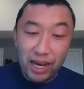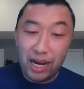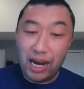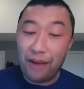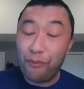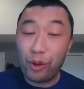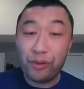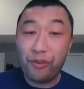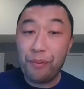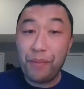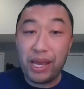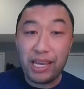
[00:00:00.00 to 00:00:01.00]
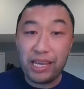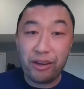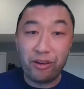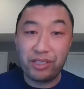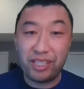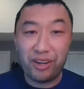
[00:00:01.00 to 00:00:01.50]
Uh, I've worked for many
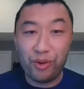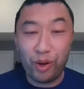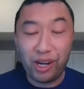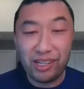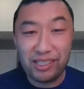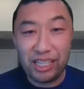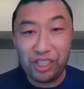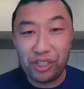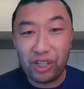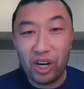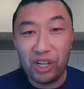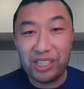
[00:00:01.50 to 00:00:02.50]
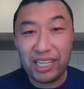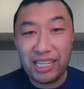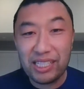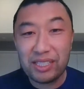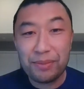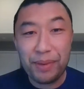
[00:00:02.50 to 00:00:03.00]
years at an organization called
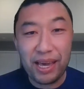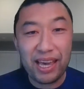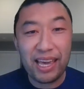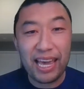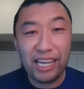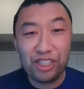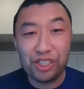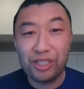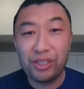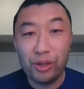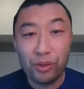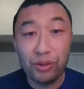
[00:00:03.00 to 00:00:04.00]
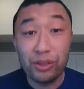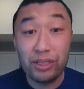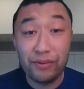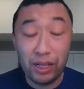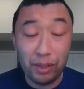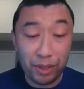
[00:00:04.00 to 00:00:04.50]
East Bay Asian Local
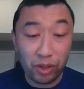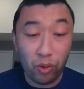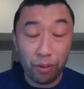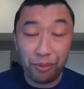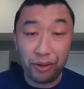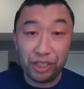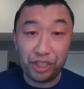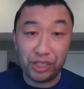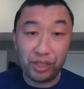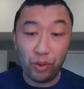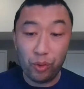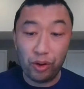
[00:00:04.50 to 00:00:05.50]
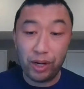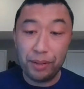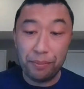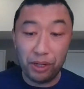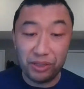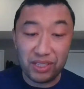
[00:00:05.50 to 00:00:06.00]
Development Corporation, or
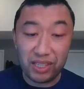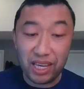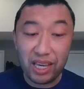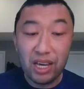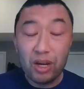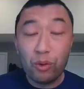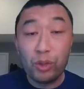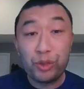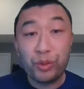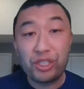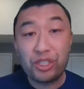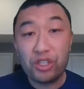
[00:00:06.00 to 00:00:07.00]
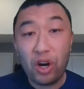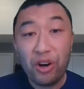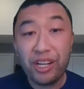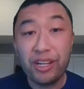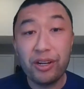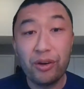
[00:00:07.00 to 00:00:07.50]
EBALDC, which was
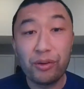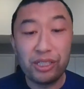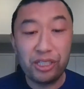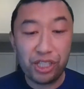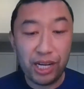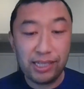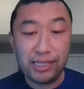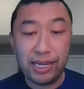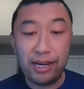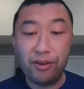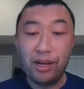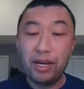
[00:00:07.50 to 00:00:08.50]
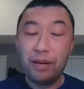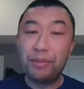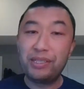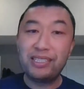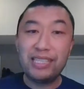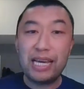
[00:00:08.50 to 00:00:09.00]
started in Oakland, Chinatown,
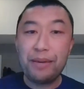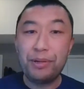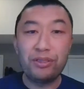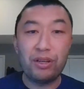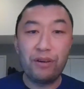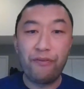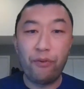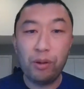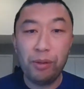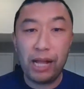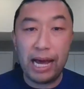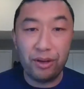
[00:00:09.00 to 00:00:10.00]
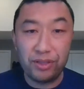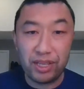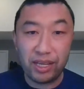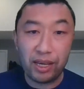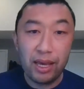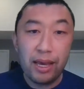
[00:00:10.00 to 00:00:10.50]
but today builds affordable
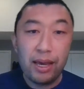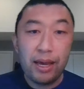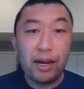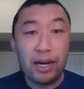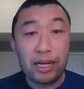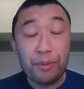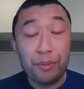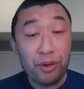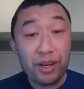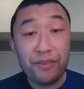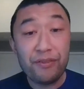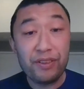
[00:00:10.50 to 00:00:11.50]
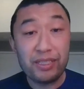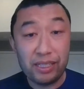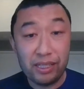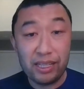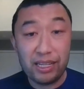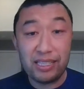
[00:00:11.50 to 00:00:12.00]
housing, uh, community
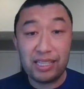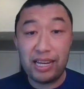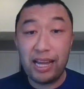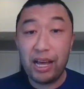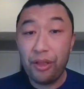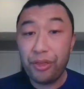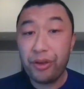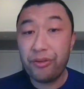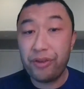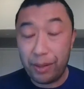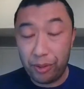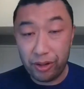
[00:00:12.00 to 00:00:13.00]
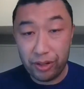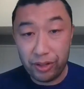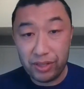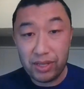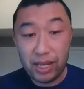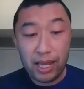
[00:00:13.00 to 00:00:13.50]
facilities, and healthier
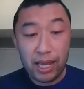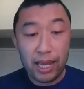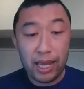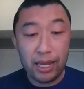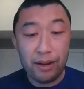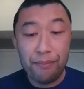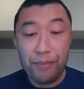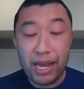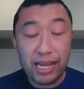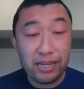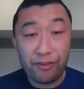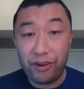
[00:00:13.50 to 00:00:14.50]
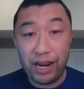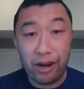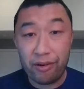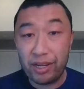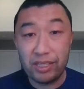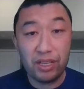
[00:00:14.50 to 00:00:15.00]
neighborhoods in many different
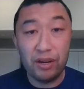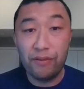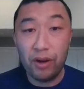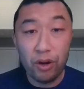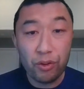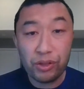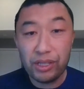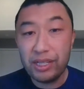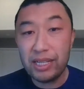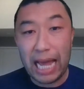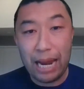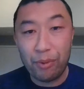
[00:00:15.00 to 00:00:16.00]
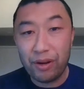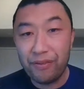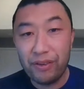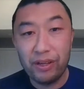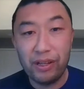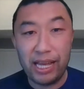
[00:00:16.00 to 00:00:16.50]
areas of Oakland,
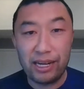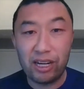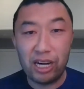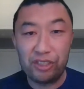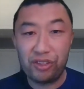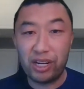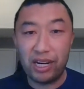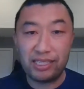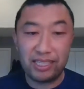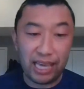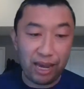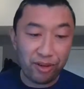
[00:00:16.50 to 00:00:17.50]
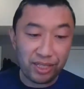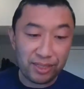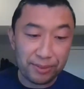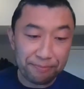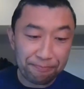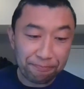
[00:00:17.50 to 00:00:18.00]
Emeryville, and Contra Costa
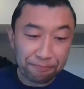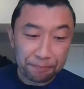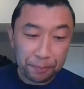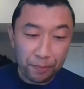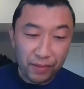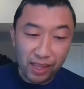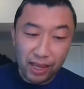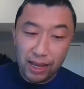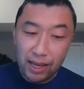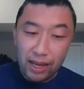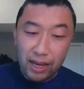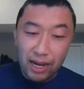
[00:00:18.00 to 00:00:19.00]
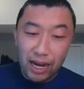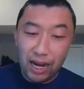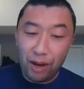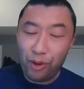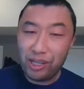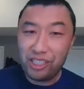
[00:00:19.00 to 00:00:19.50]
counties. Uh,
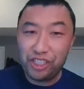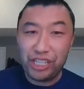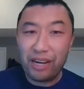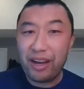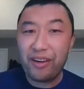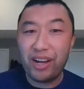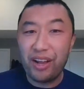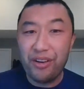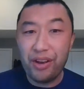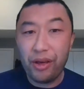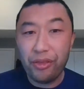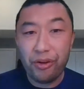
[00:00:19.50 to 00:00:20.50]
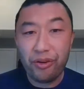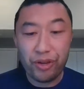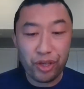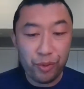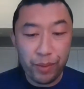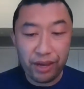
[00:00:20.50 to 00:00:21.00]
I wanted to shout out another
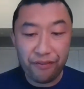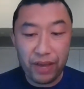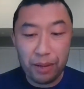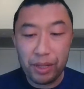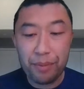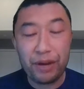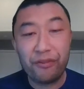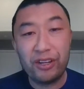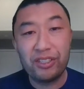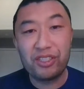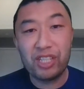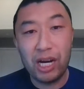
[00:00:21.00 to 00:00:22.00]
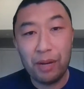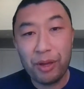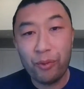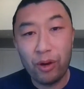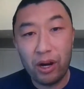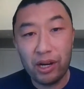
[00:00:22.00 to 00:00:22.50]
Yuming family, my friends
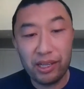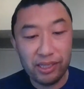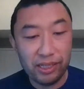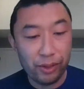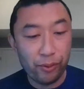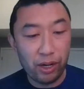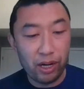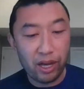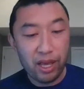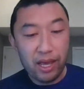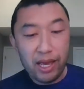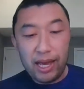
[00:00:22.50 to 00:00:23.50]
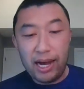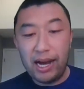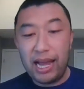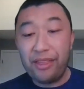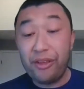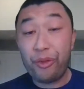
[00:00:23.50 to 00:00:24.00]
Tommy Wong and Lily Wong, uh,
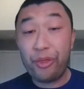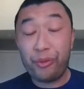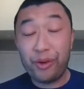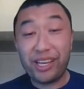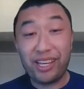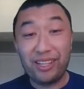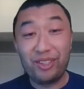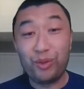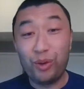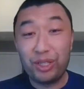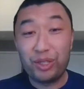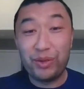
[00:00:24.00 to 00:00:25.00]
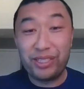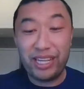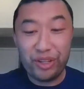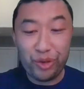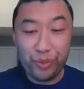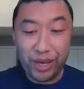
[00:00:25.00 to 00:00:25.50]
and their three kids who also
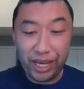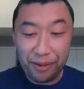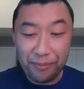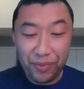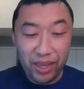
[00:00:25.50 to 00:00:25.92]
attend Yuming.